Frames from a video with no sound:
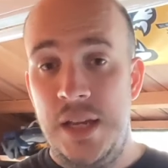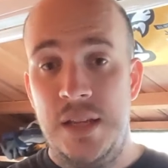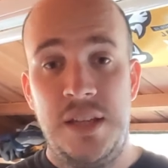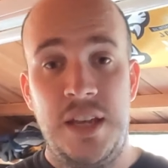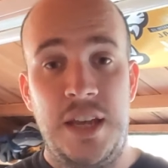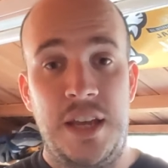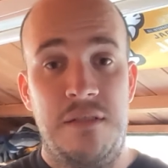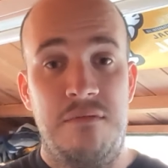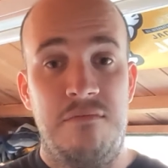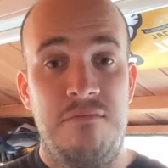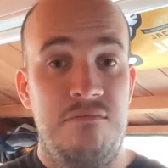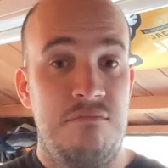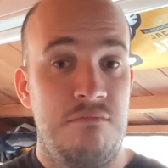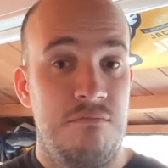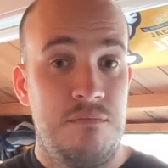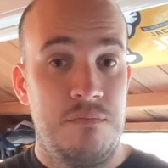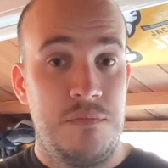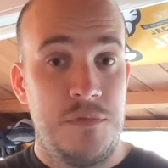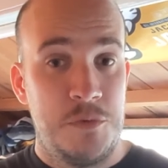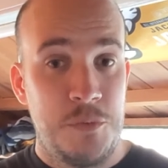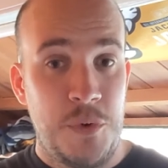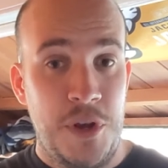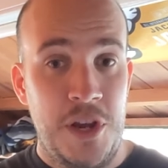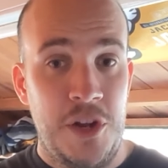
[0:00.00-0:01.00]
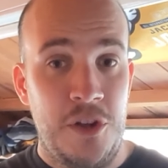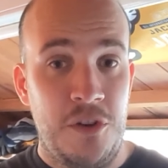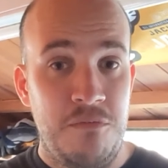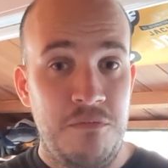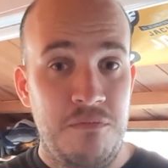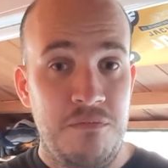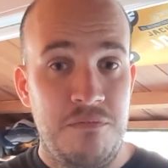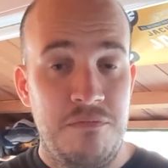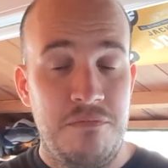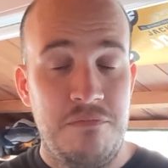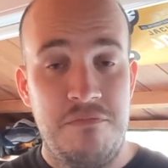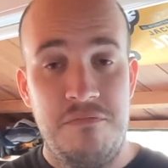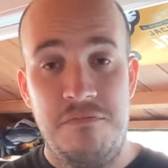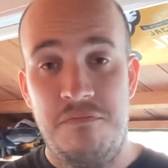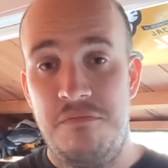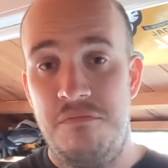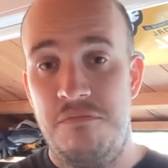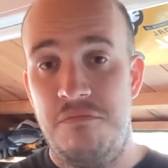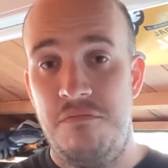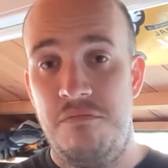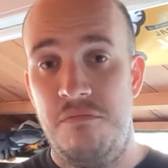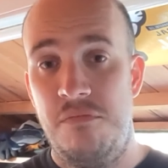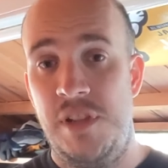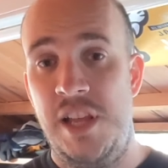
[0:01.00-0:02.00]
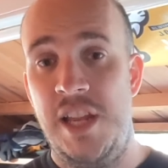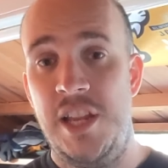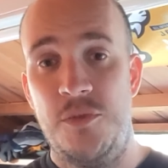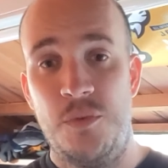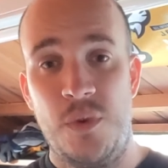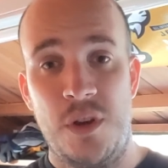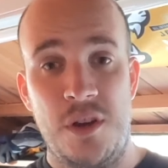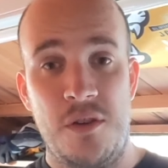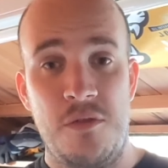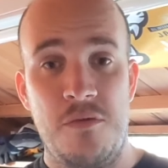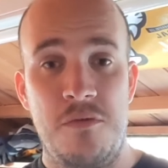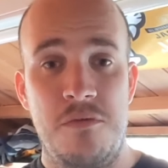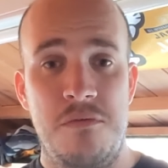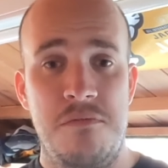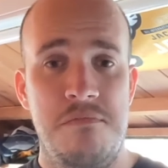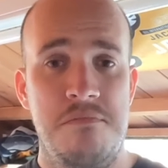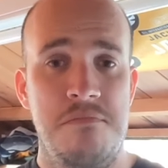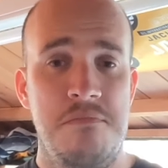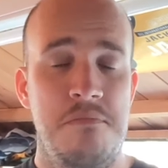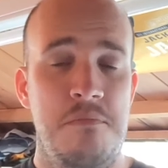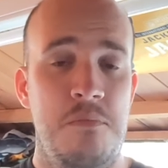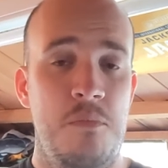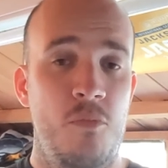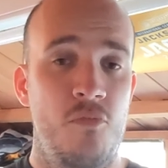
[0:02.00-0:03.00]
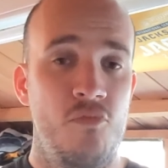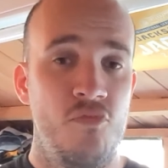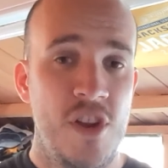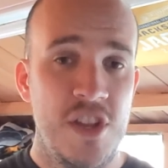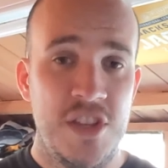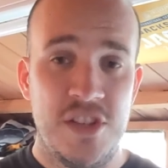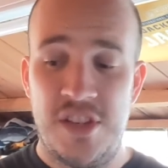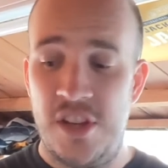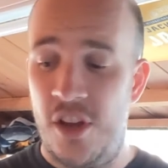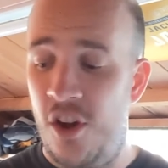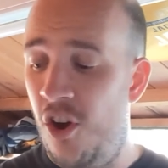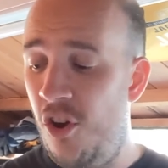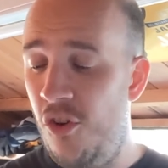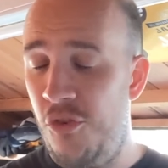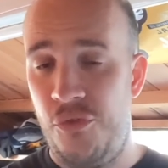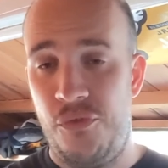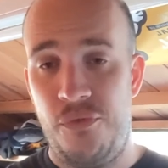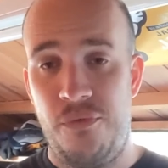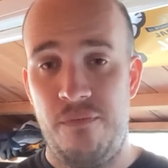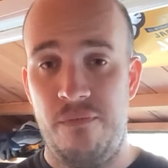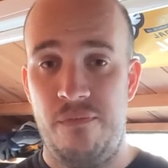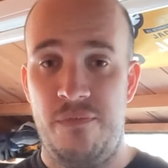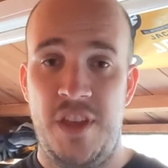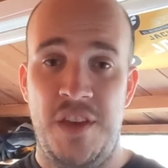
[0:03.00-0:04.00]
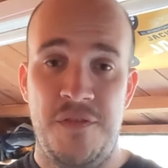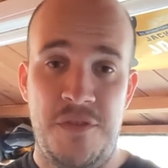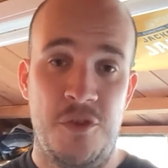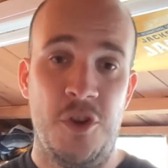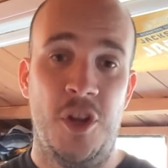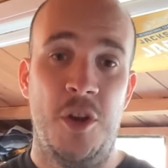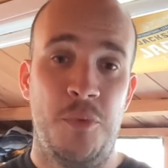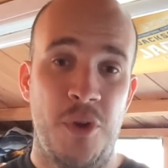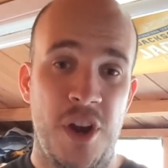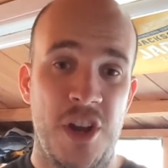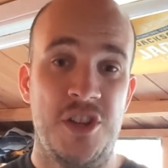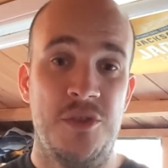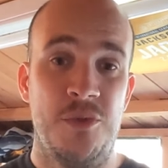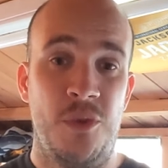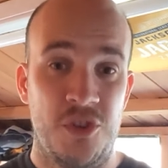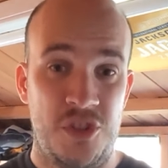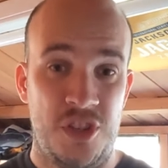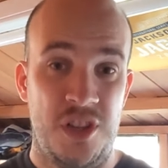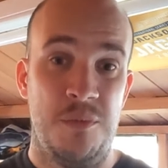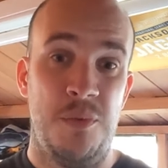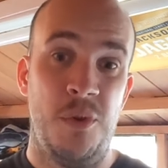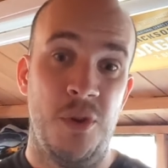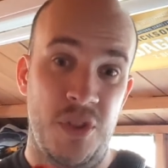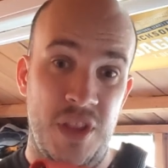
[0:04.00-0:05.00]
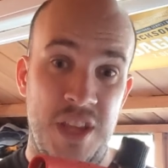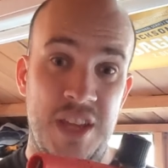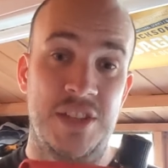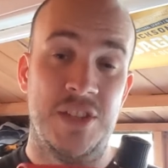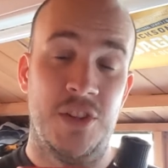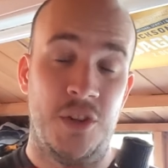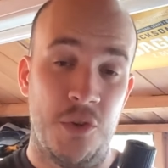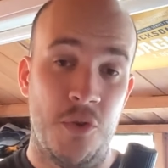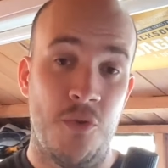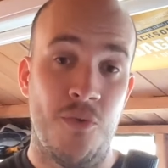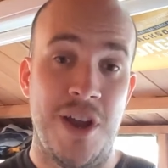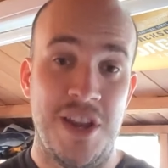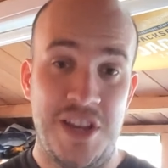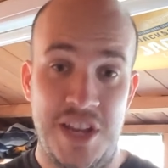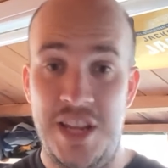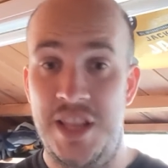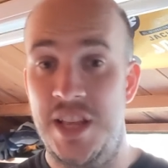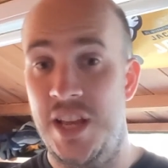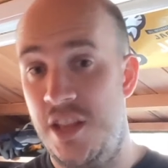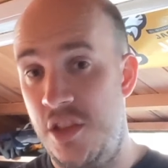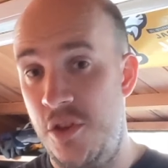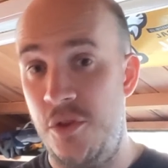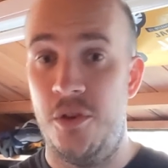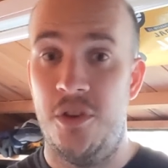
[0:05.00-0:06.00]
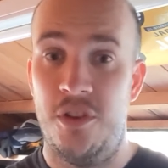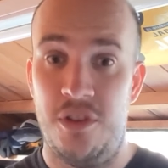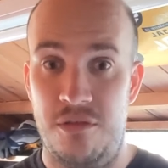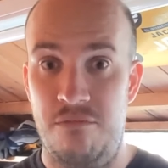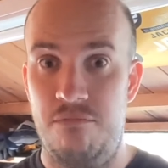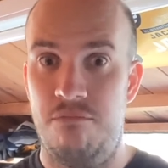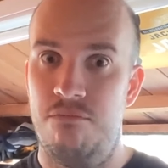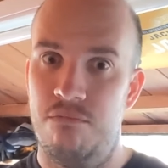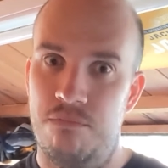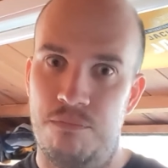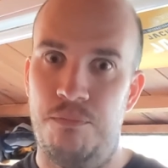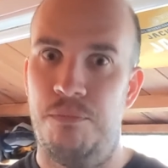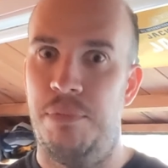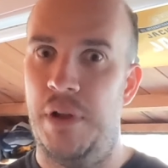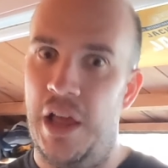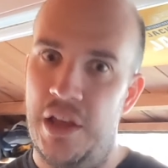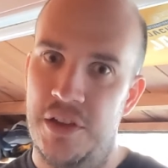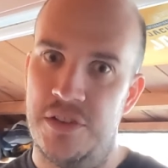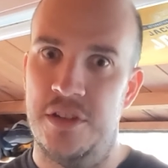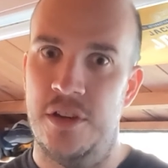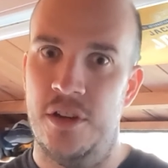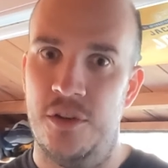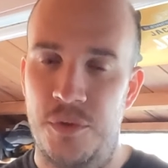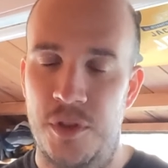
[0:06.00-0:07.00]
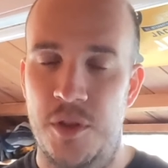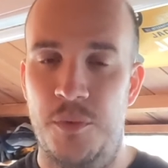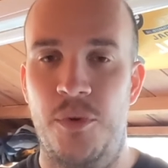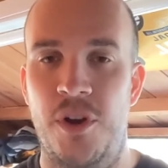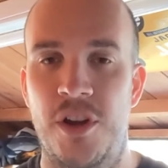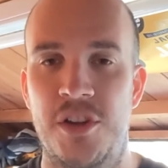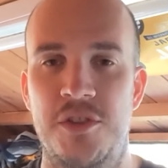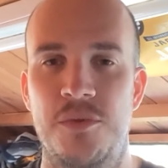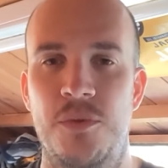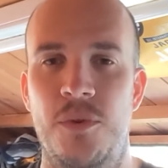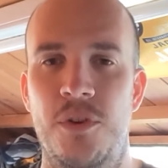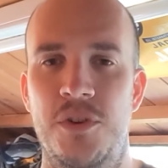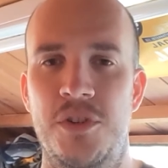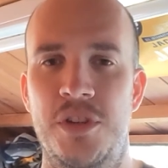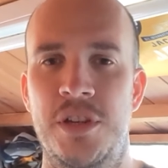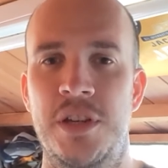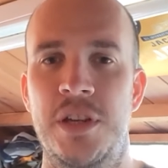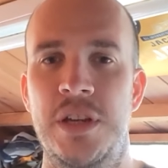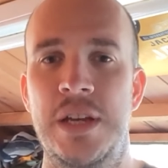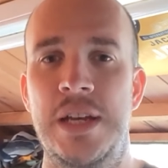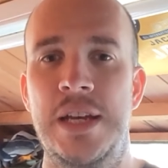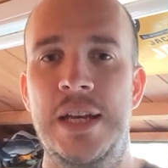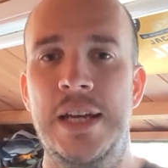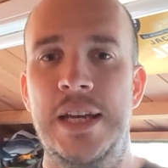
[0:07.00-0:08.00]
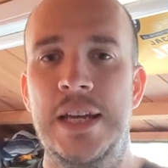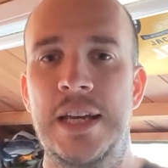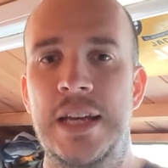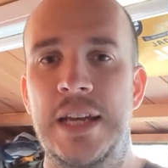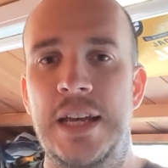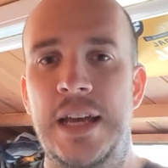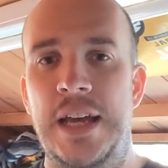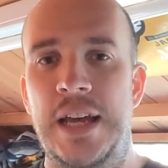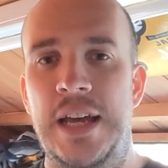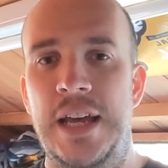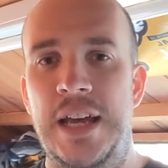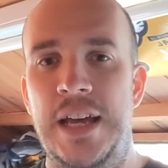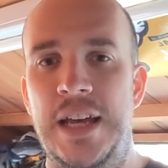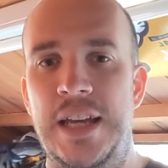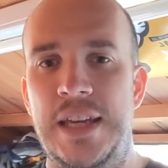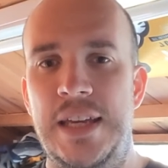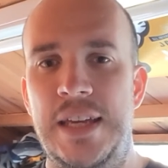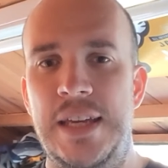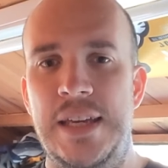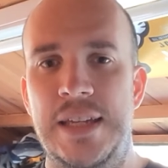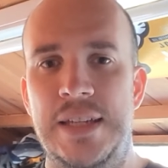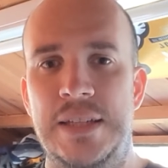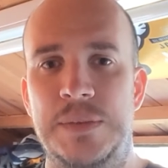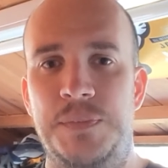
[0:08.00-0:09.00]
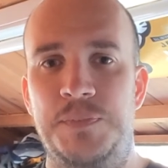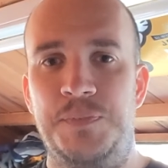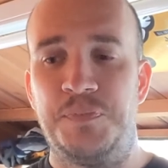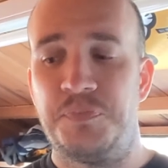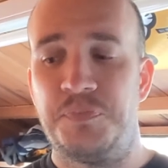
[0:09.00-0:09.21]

yeah, spray it on, let it dwell, rinse it off. If you've got a pressure washer to put this on already, then you can blast it off with a pressure washer. Yeah,